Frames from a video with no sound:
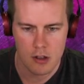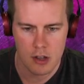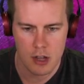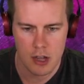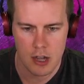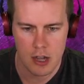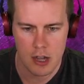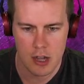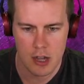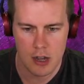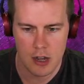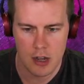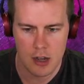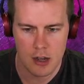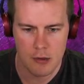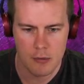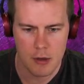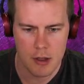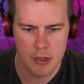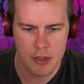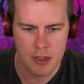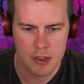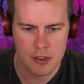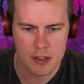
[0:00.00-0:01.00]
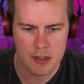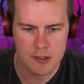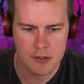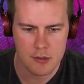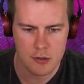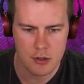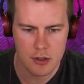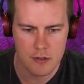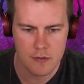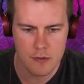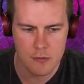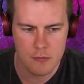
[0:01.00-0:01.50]
Um, I think that's
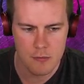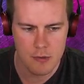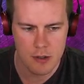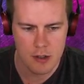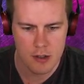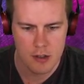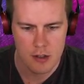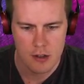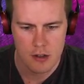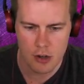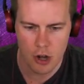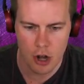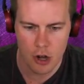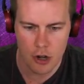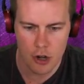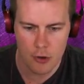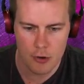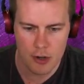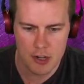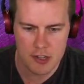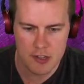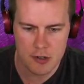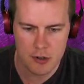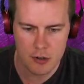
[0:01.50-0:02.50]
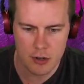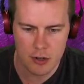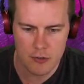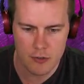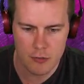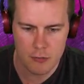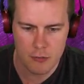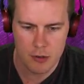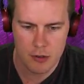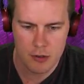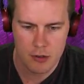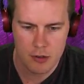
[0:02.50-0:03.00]
all of them. Oh no, it isn't all
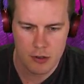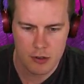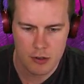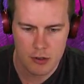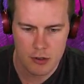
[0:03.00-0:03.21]
of them.